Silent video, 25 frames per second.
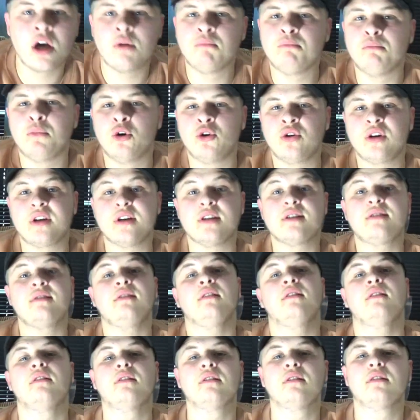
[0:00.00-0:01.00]
Monkeys.
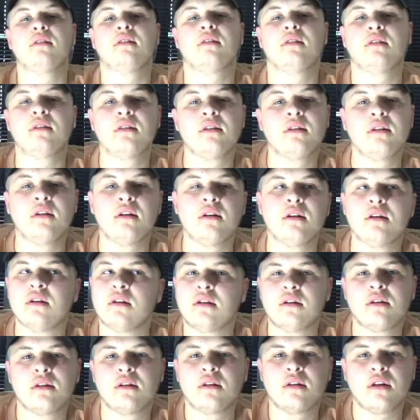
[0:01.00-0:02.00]

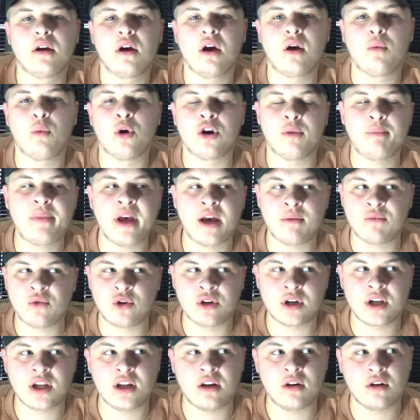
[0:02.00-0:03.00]
I want a pet
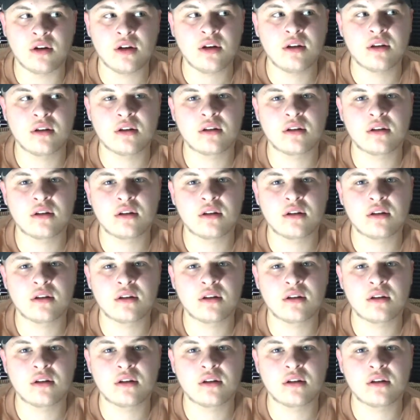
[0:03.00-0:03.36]
monkey, I